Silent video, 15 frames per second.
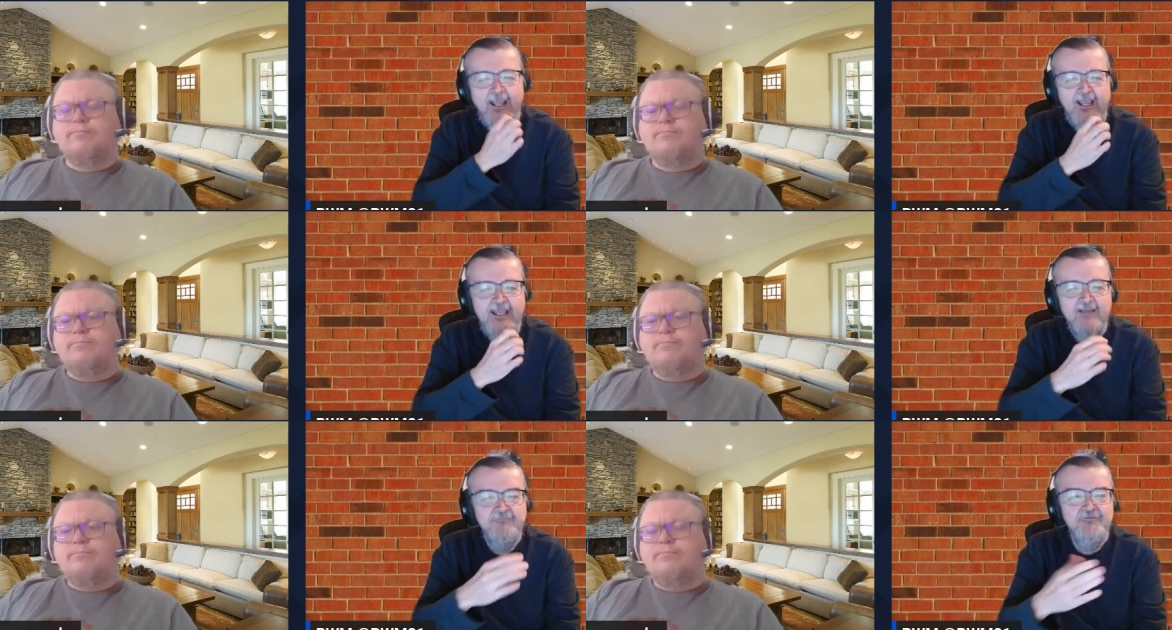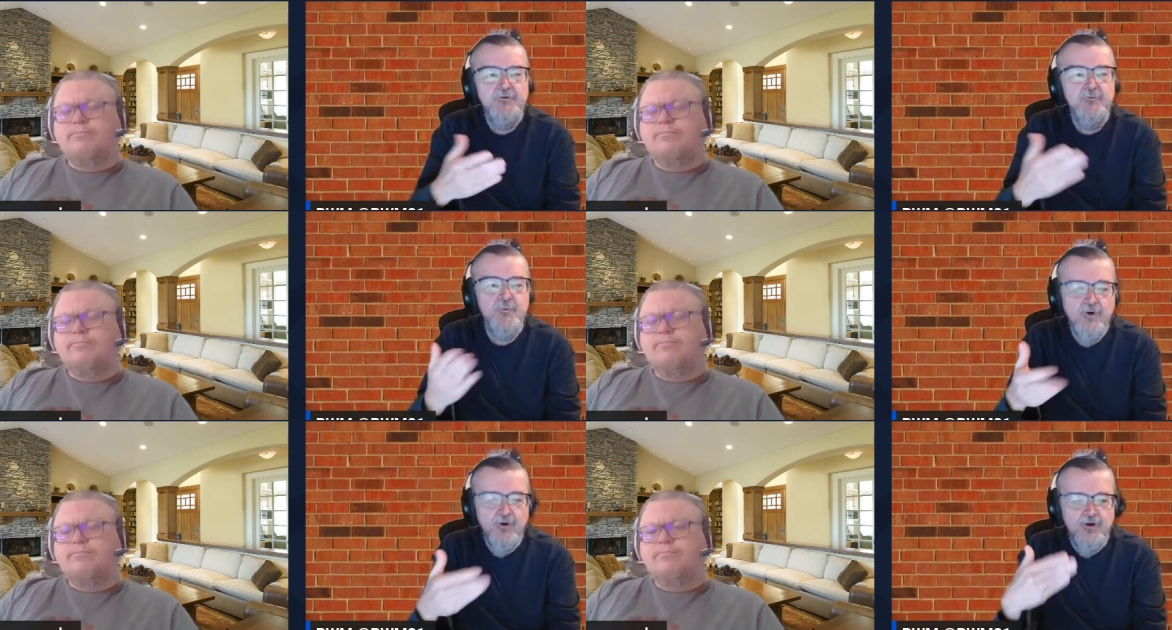Speaker 1: if you
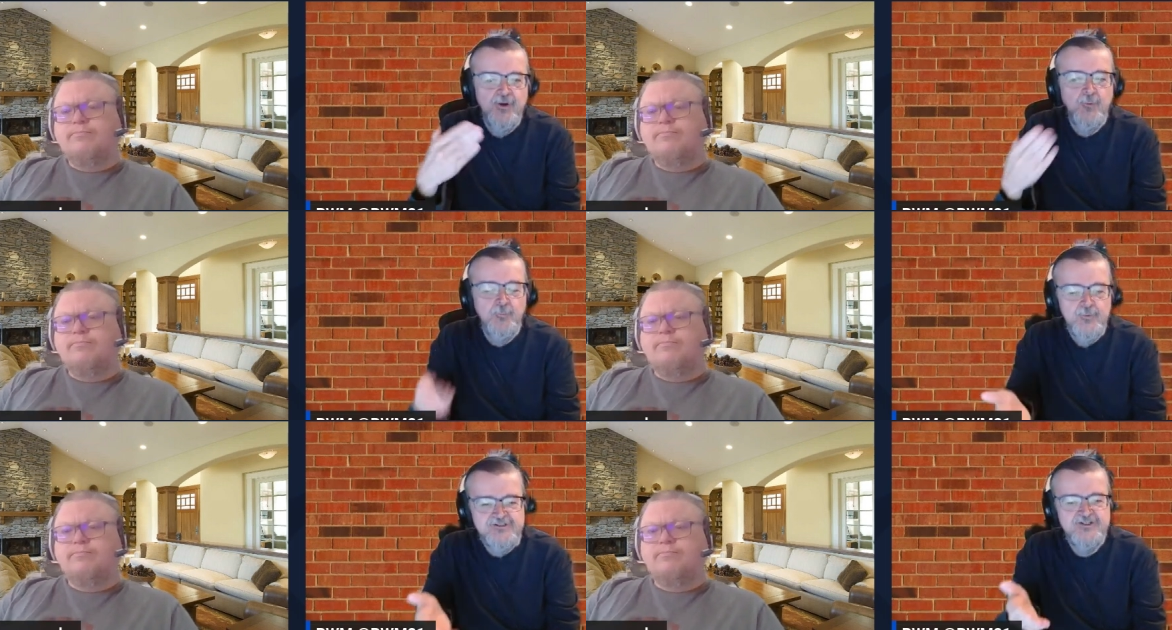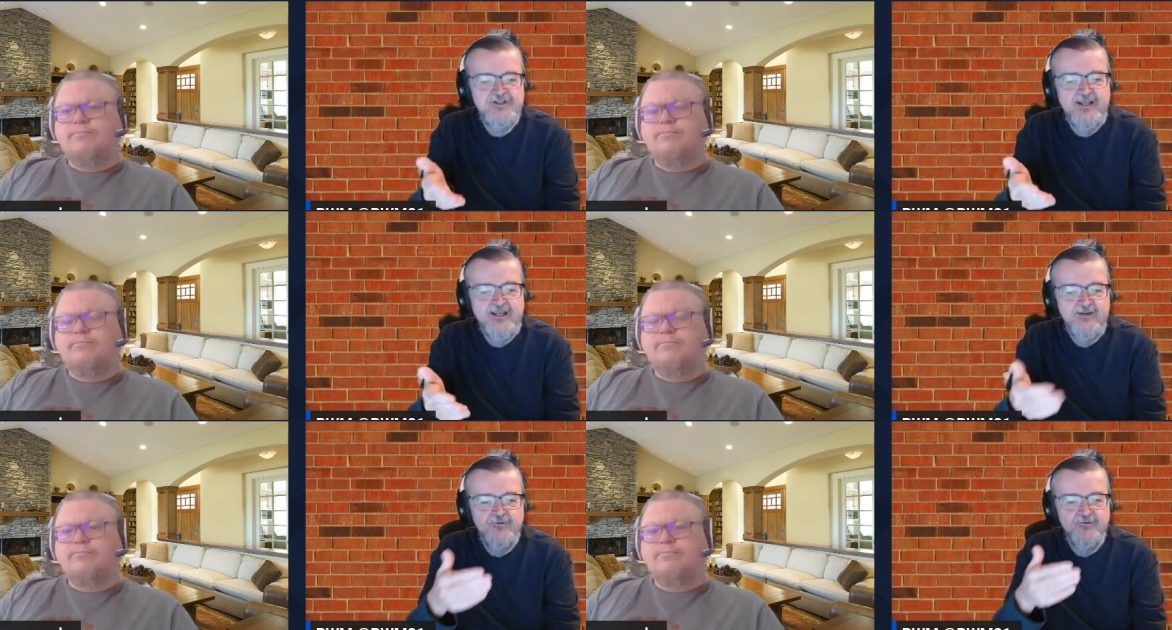were an
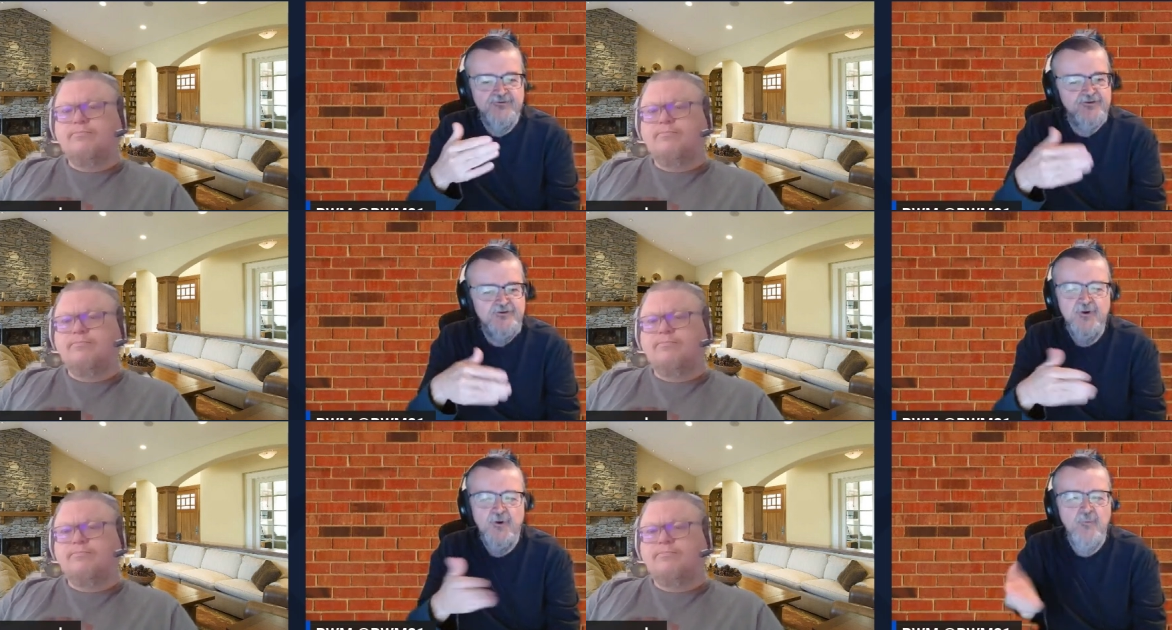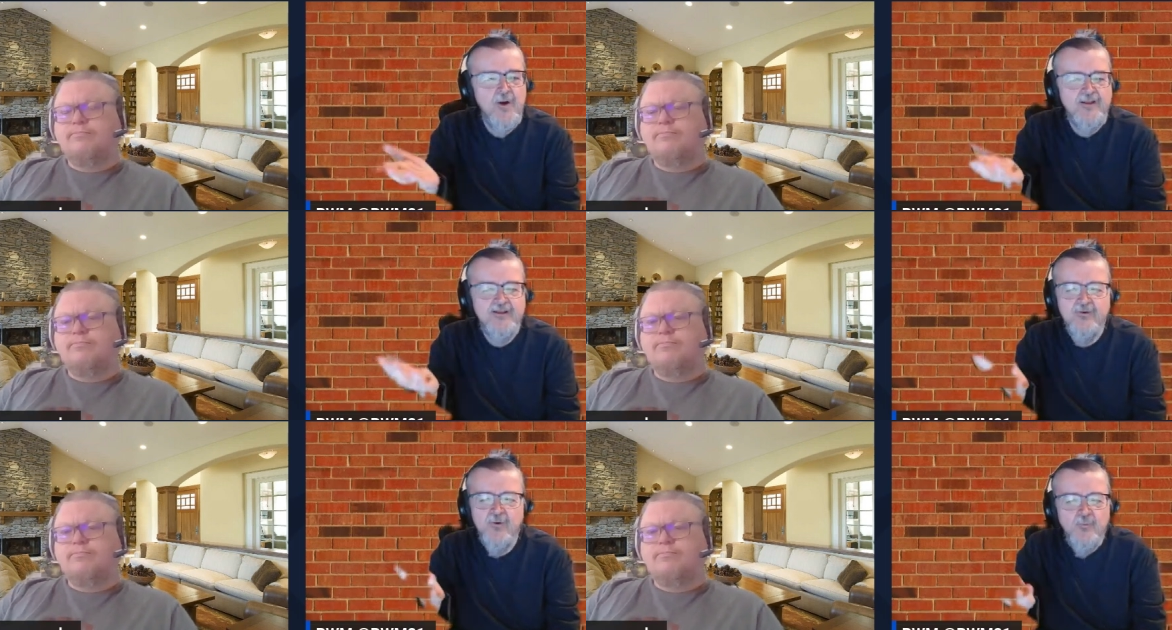originator, do you know
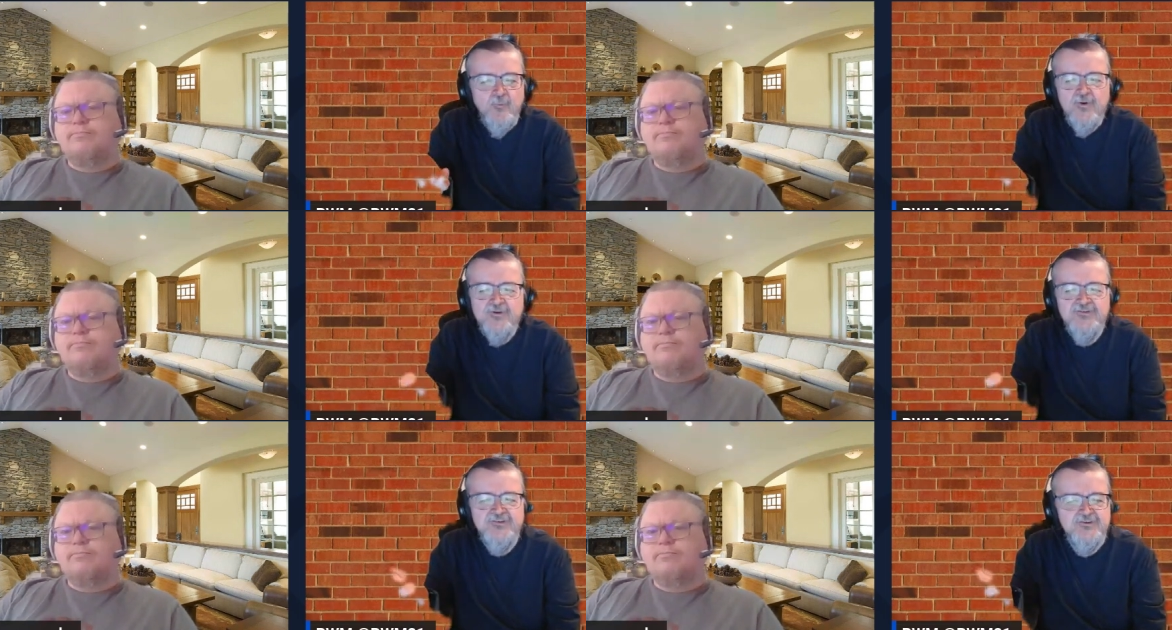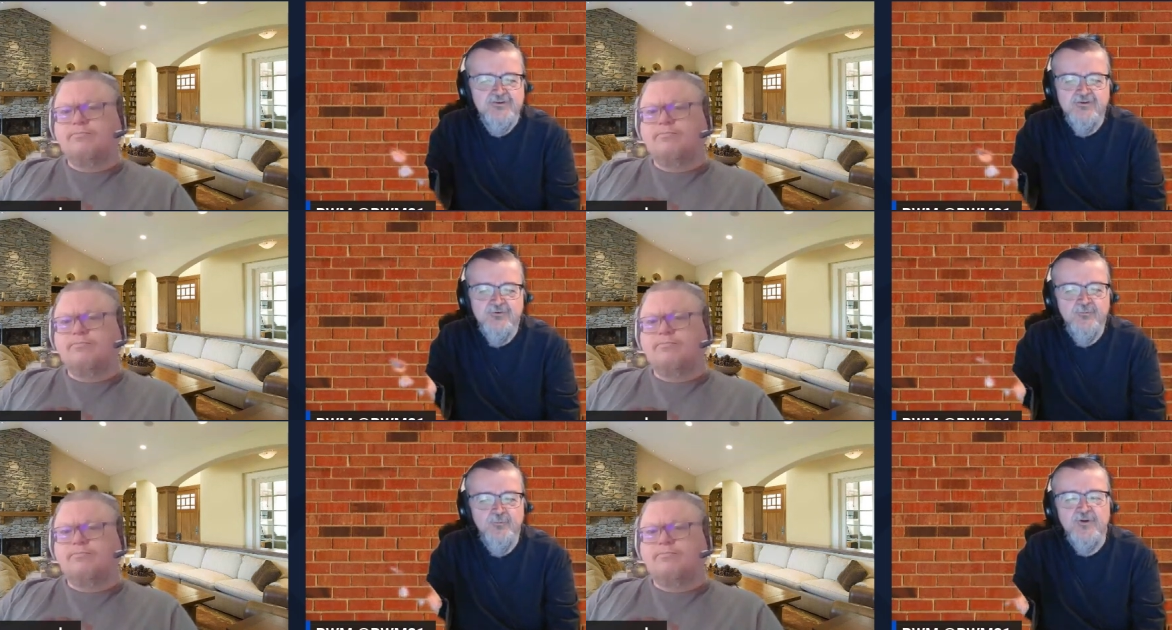what what's
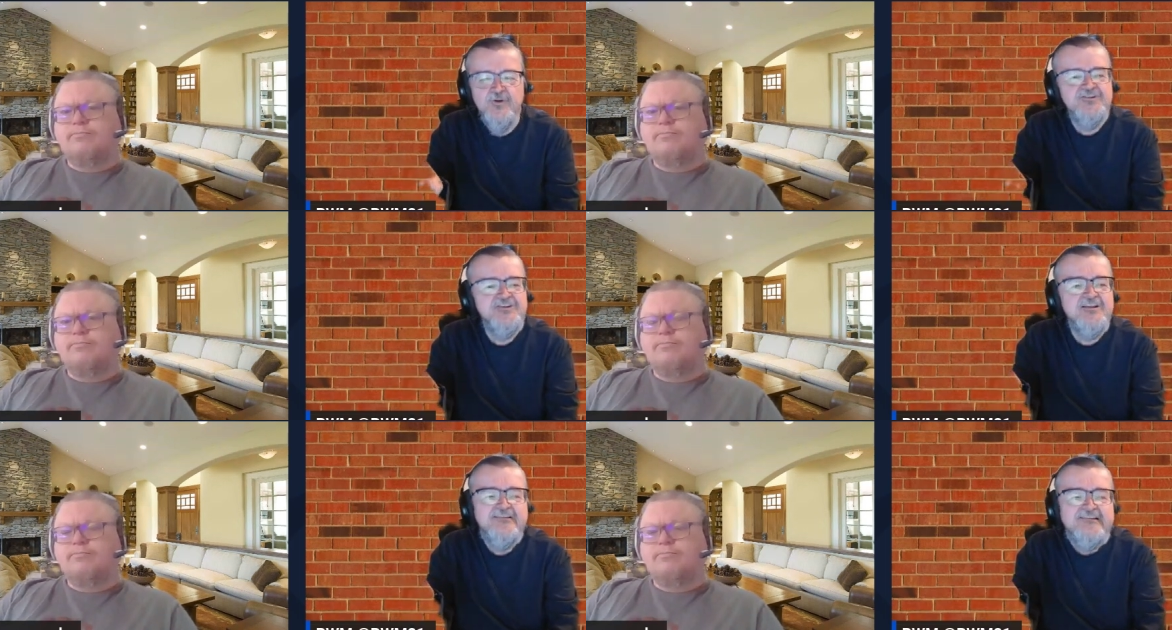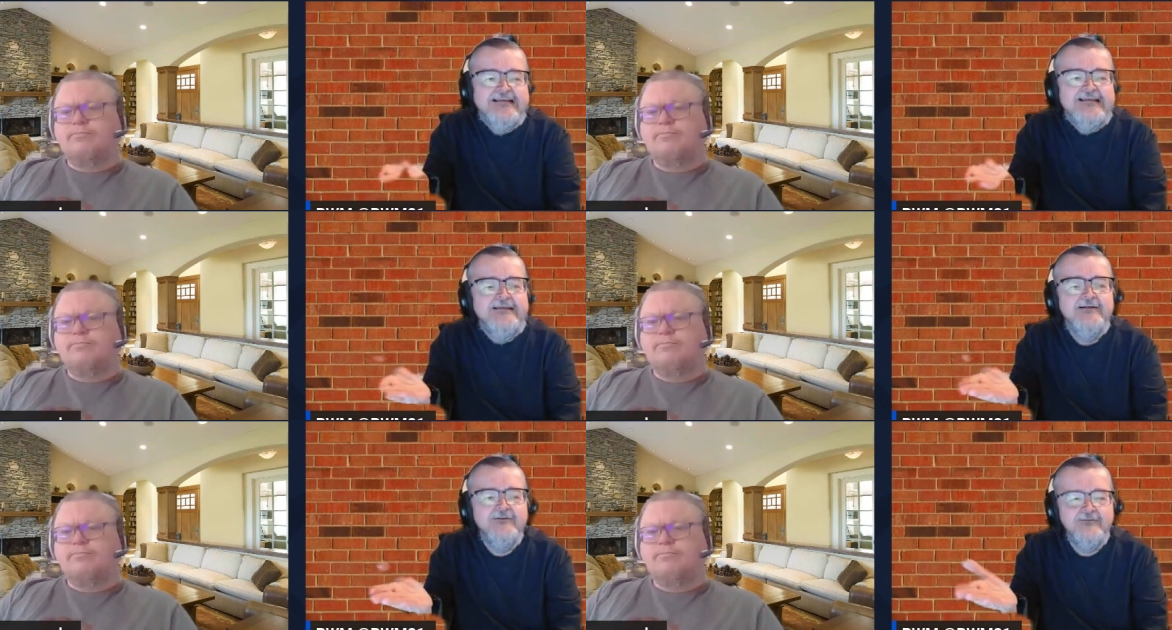what's the
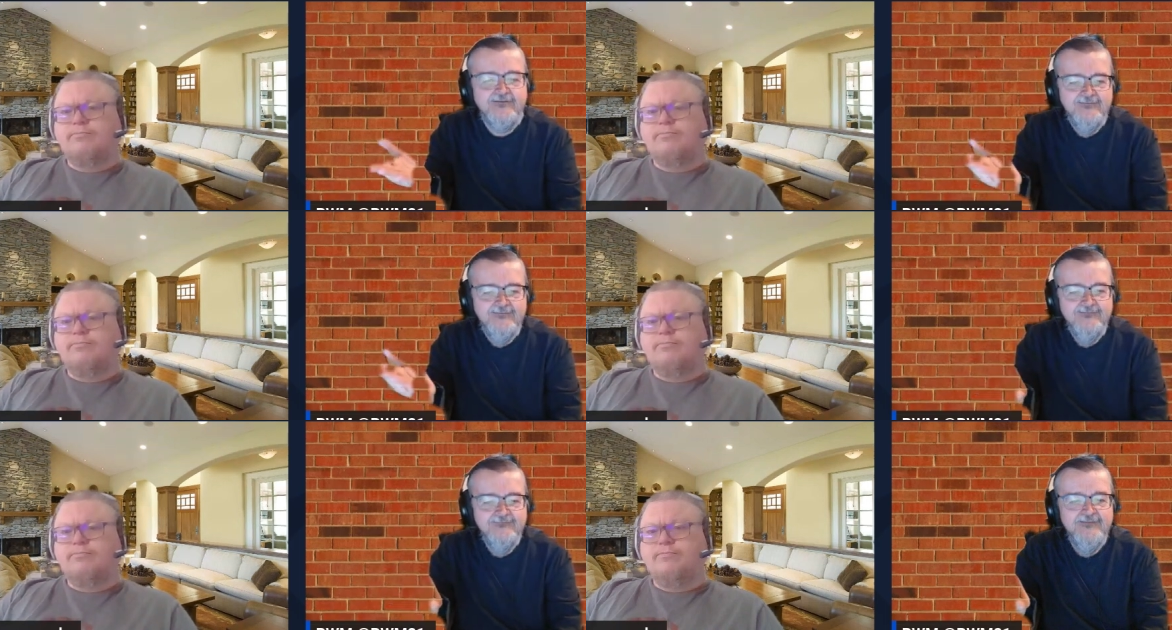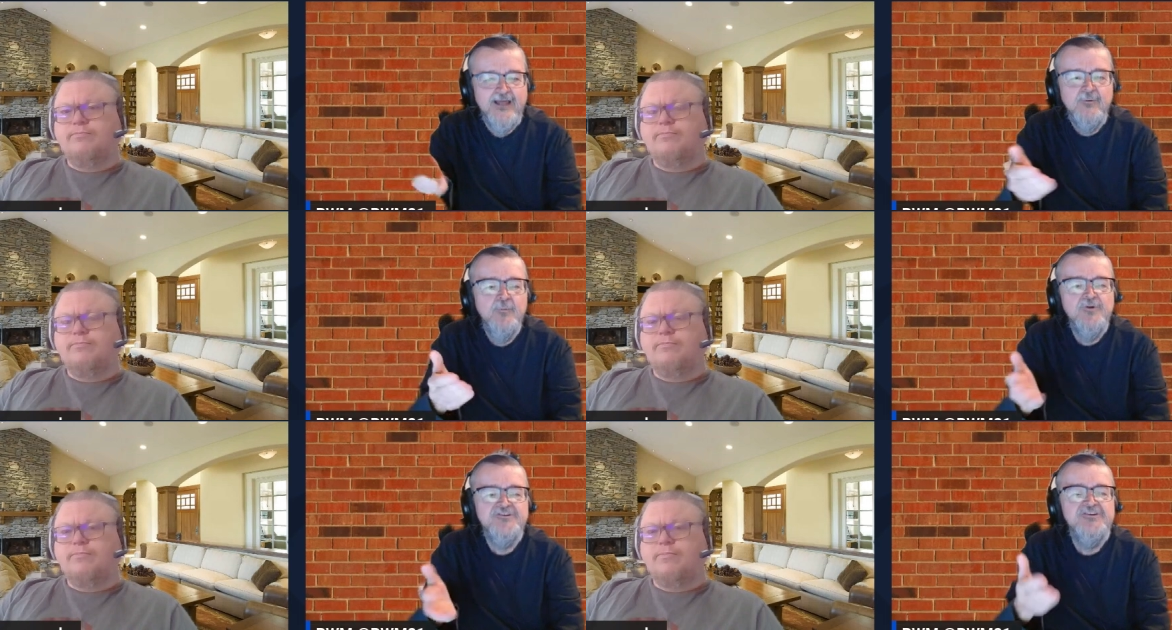deal?
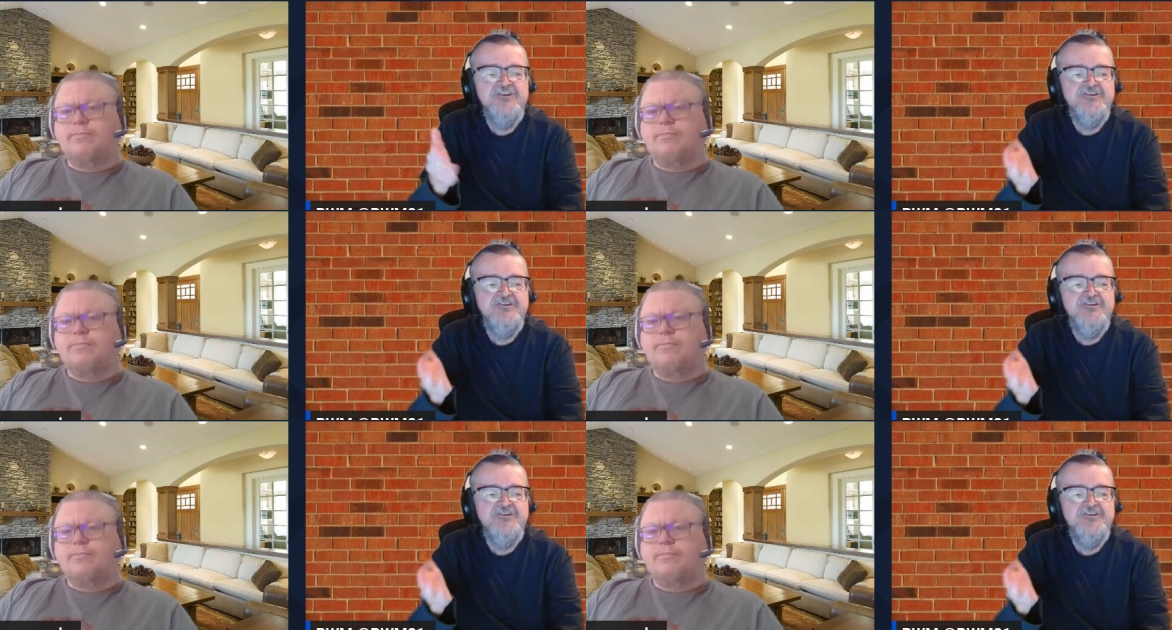Like, what's the